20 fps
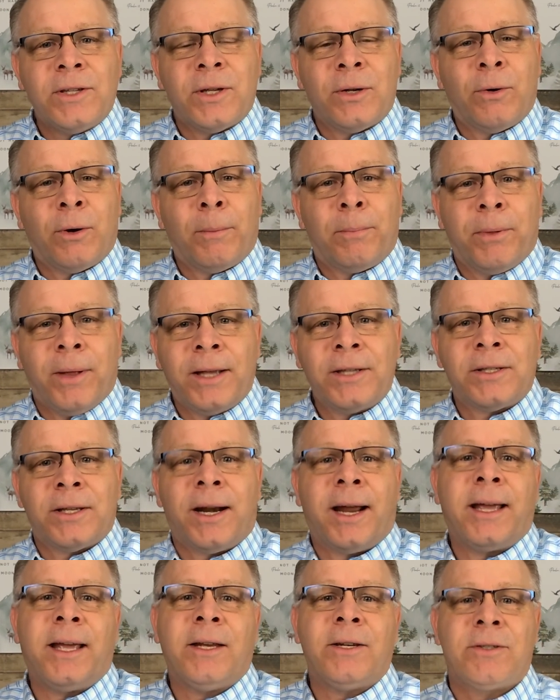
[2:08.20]
or a place that
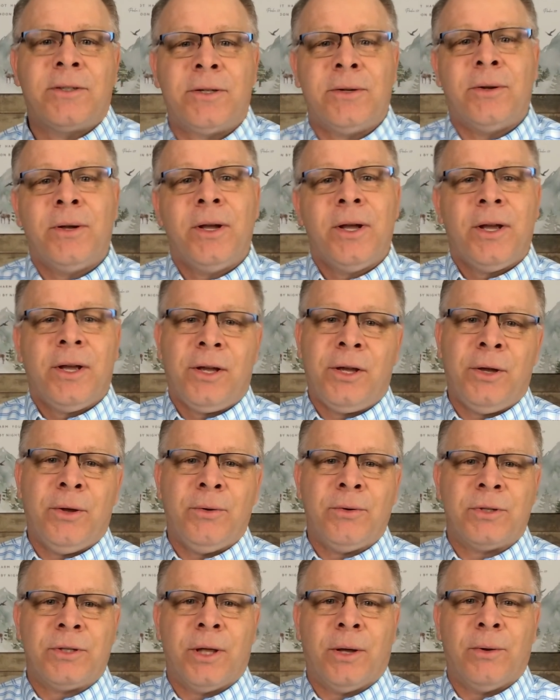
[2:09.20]
I get to
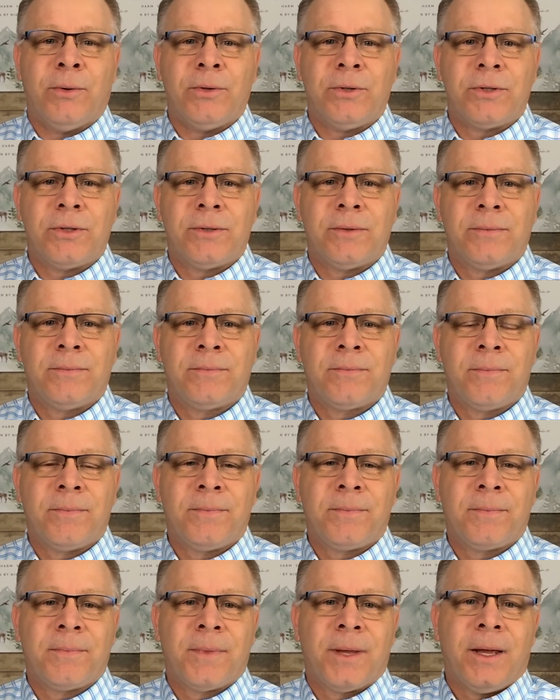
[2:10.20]
use those.
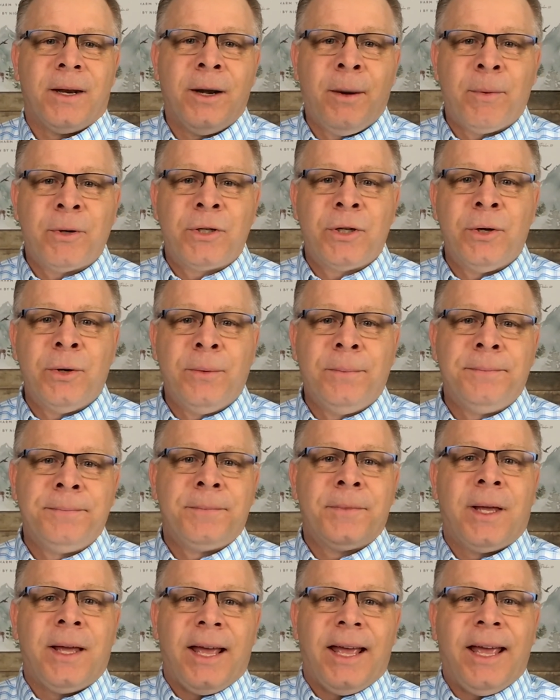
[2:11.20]
Number two,
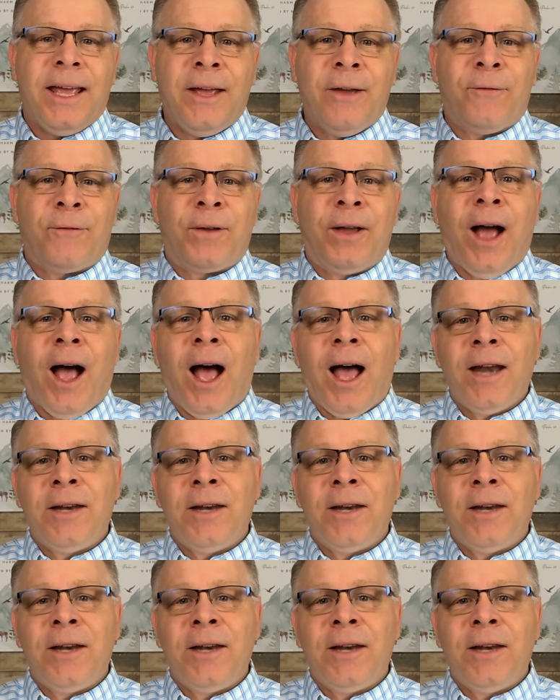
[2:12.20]
if God